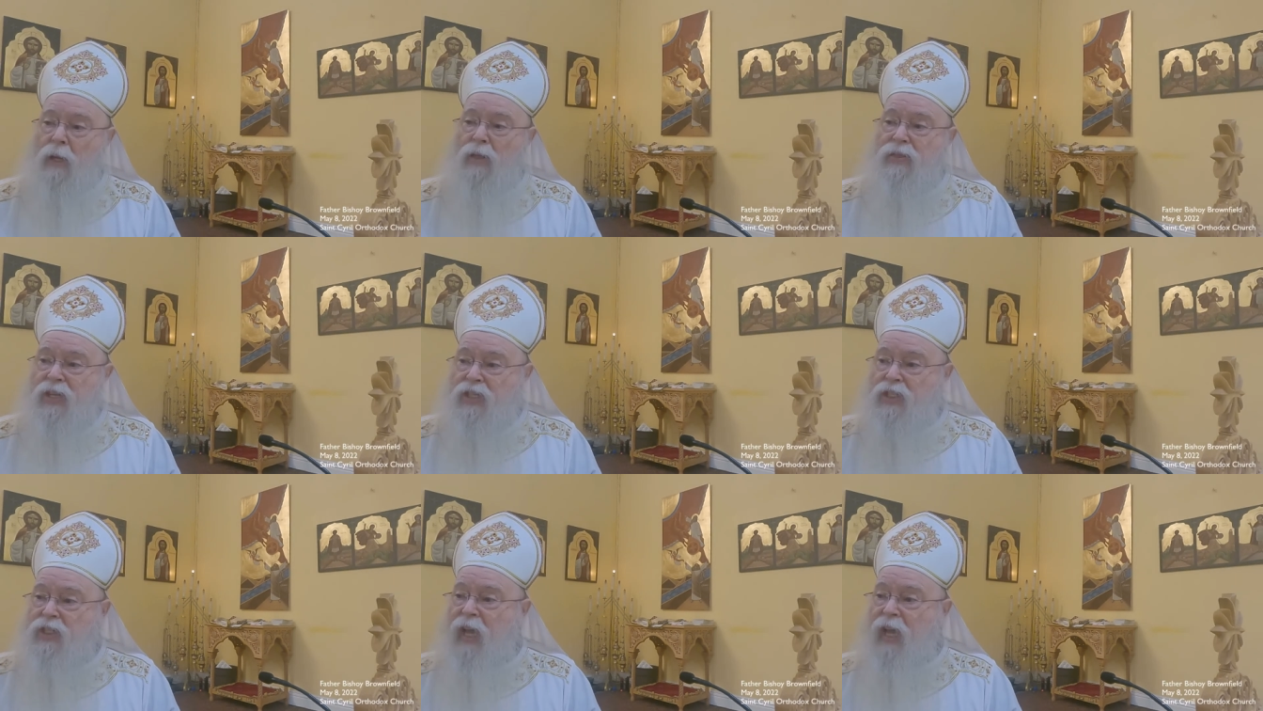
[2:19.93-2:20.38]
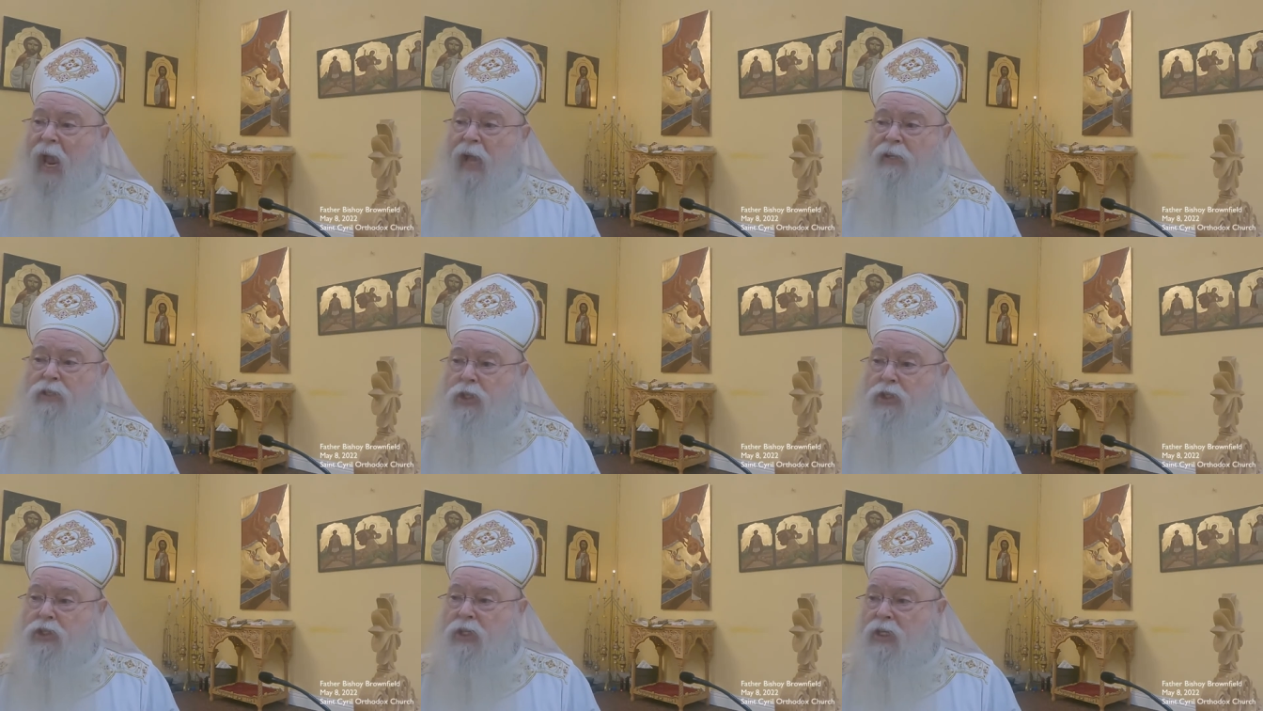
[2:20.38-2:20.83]
the
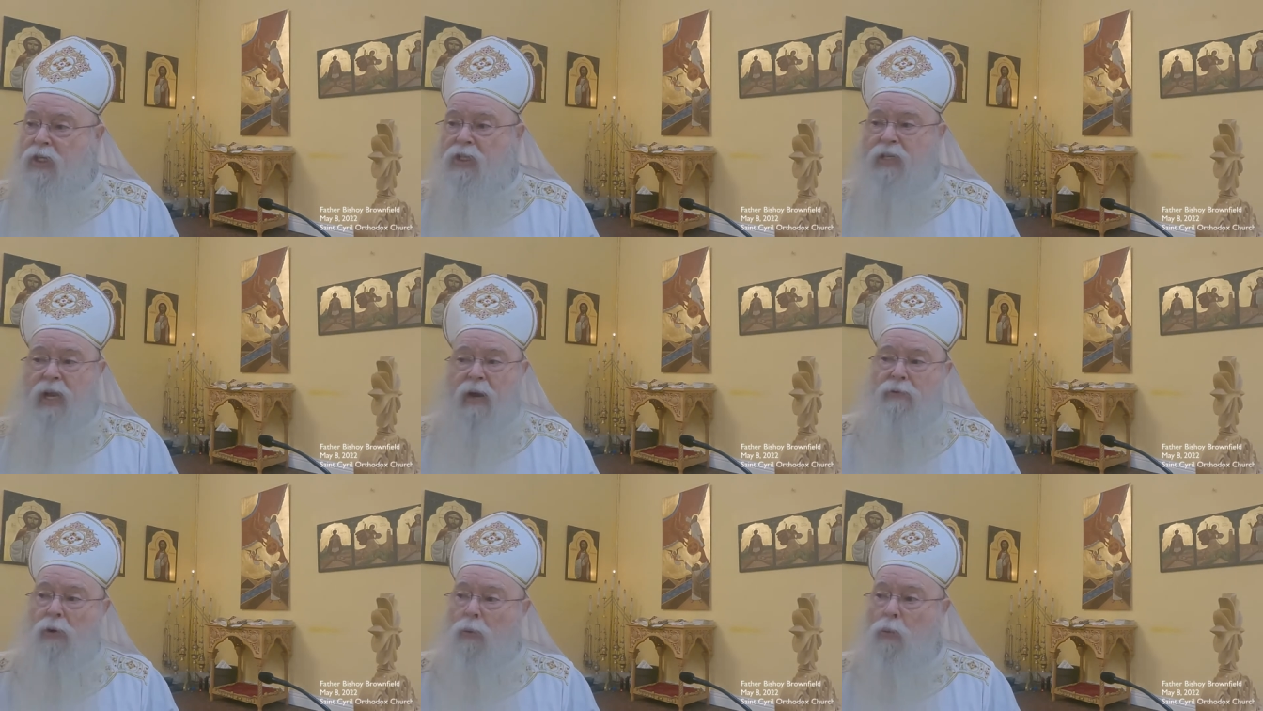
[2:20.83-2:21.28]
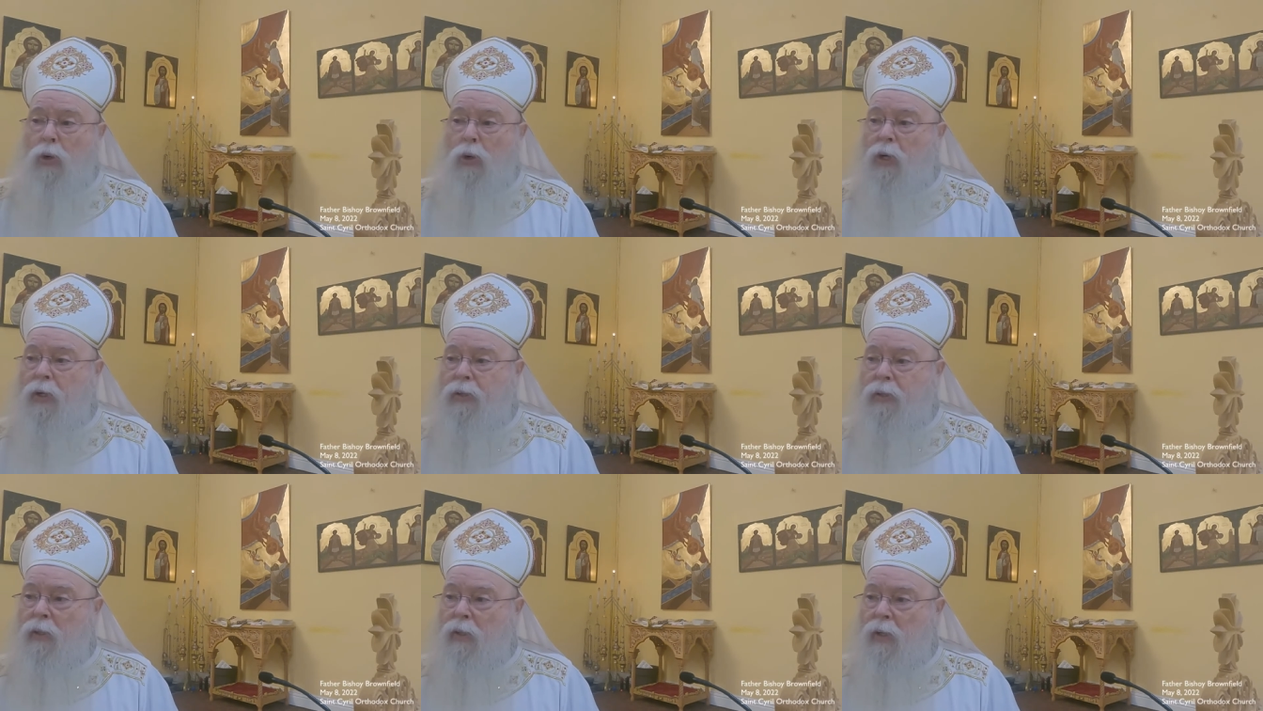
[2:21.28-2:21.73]
Sadducees, never
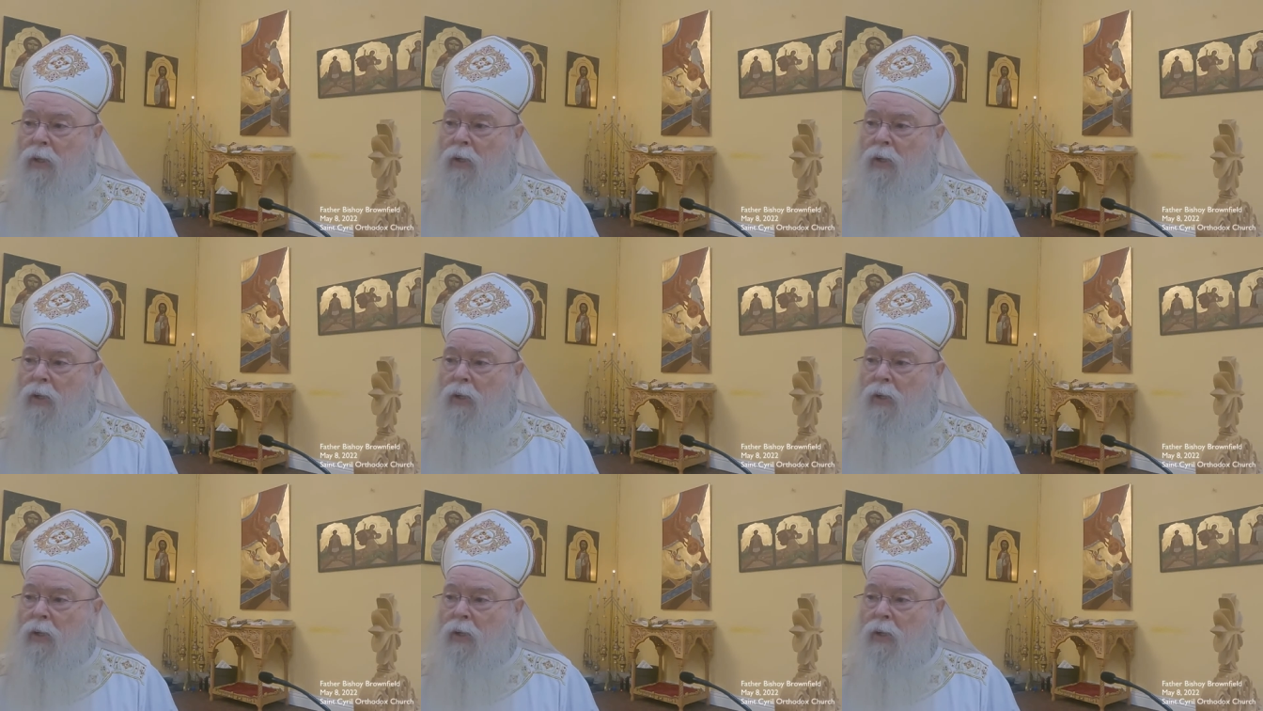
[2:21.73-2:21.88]
would.